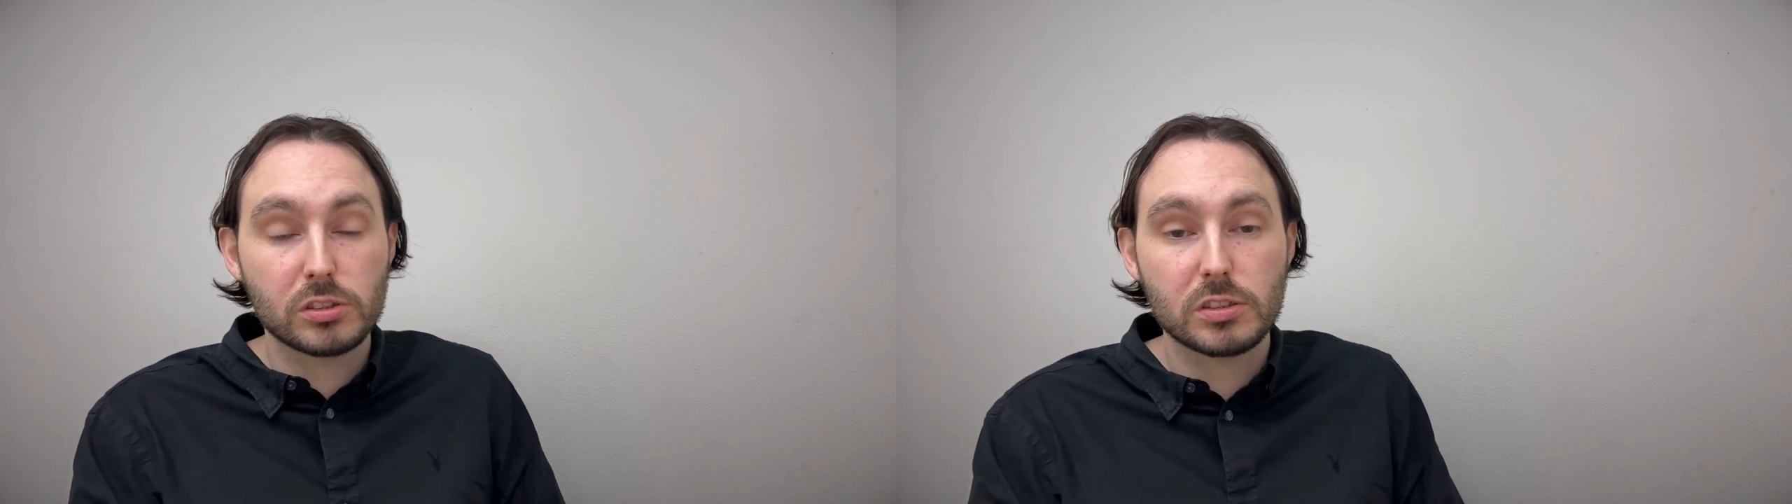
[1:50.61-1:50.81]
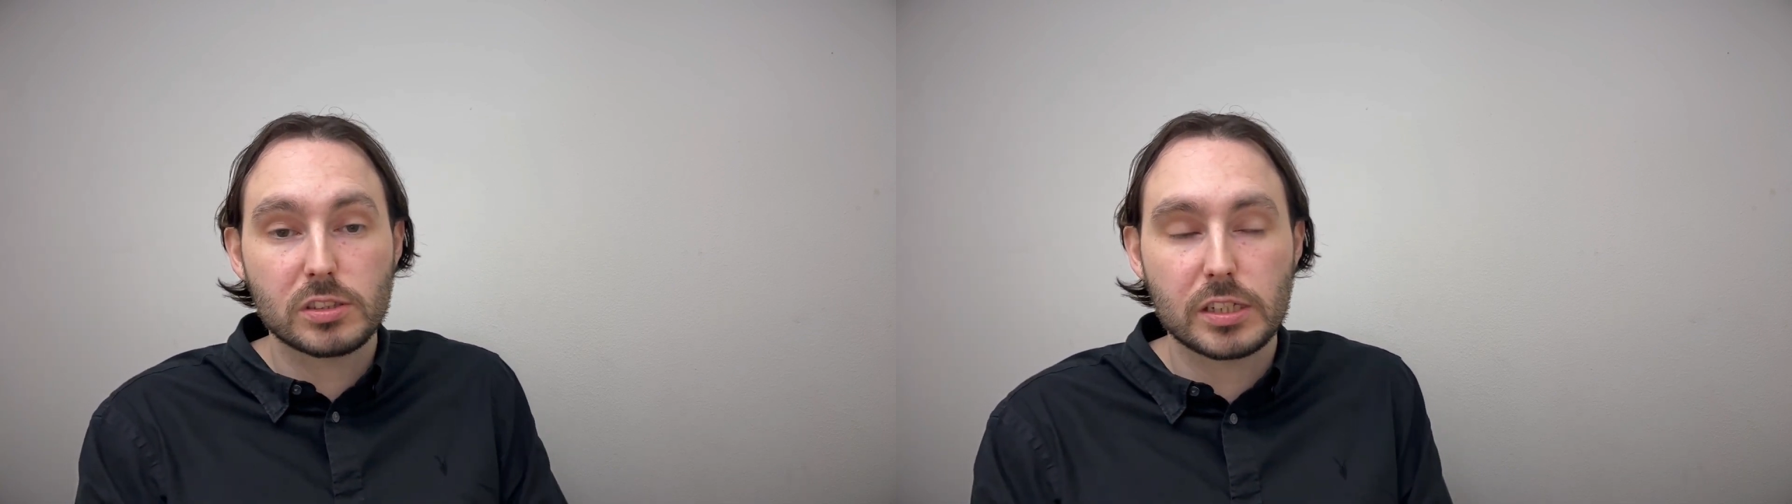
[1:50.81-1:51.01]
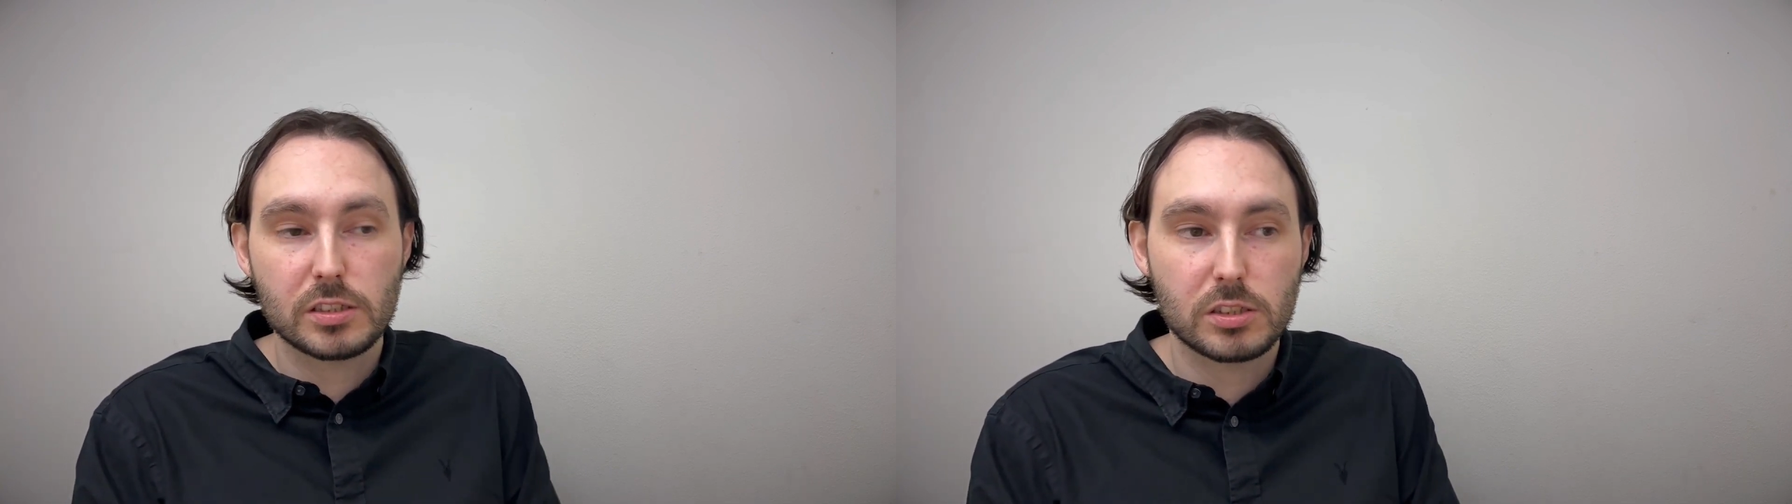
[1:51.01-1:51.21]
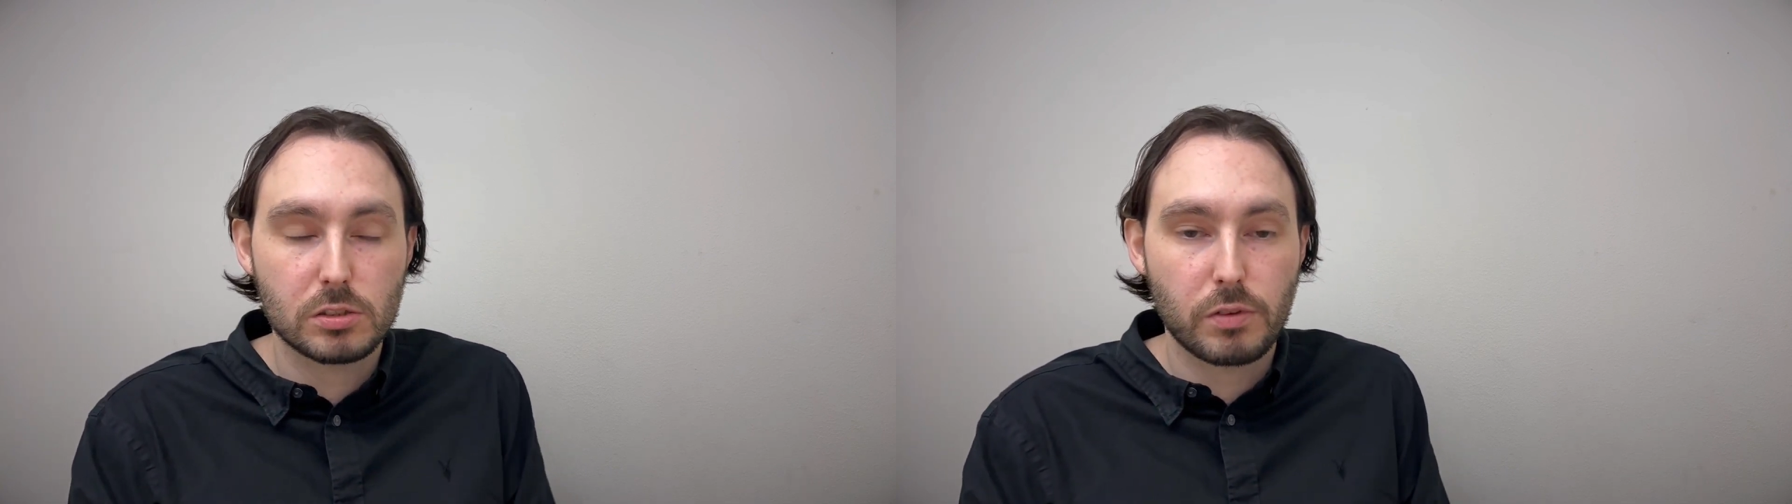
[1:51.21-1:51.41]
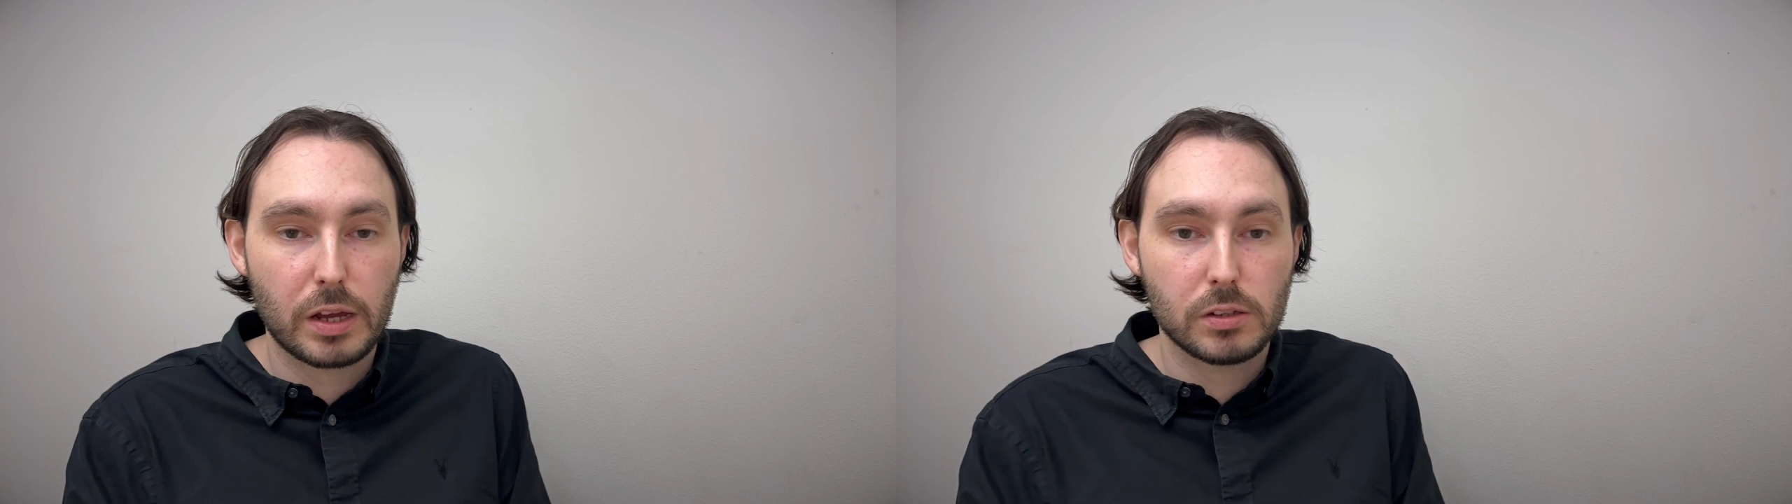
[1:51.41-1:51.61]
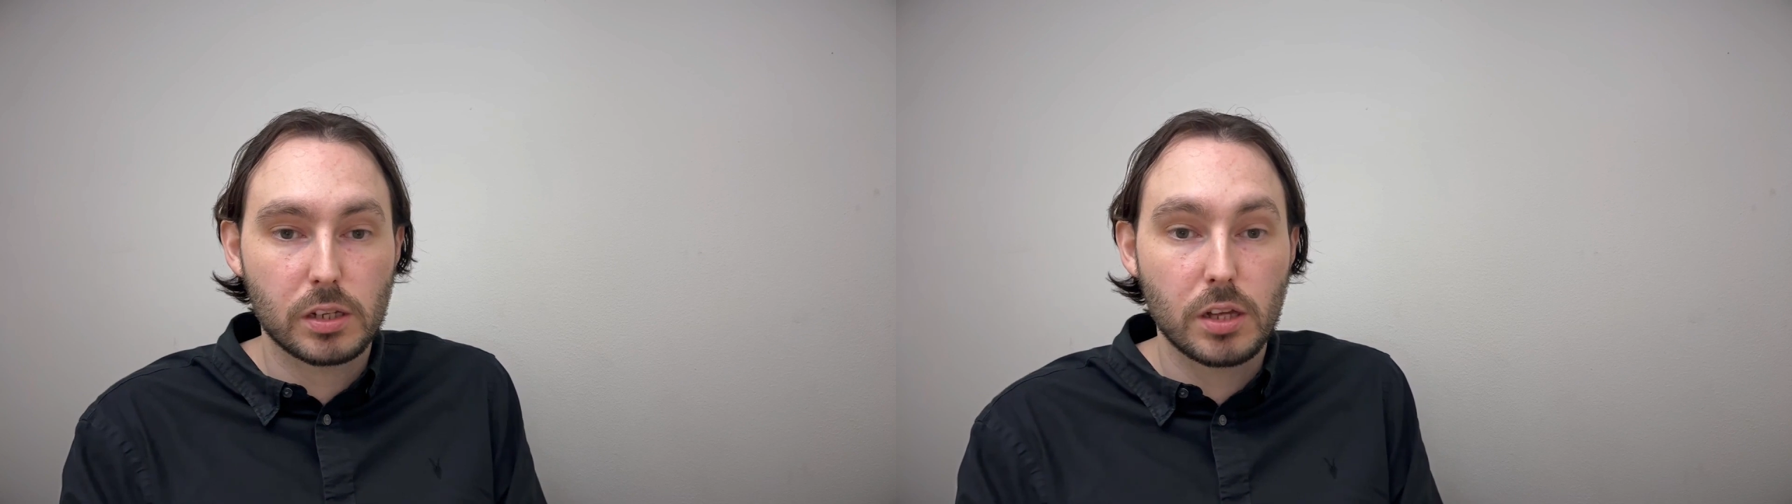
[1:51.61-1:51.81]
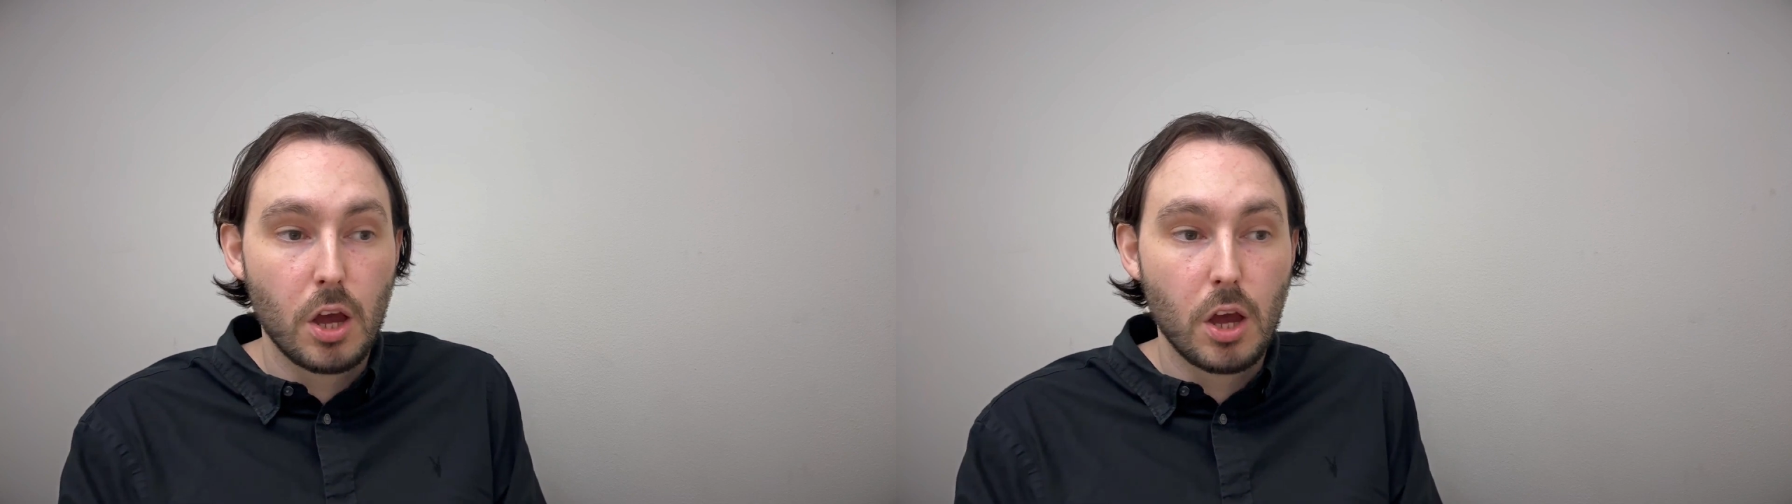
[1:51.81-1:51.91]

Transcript: of senses around it.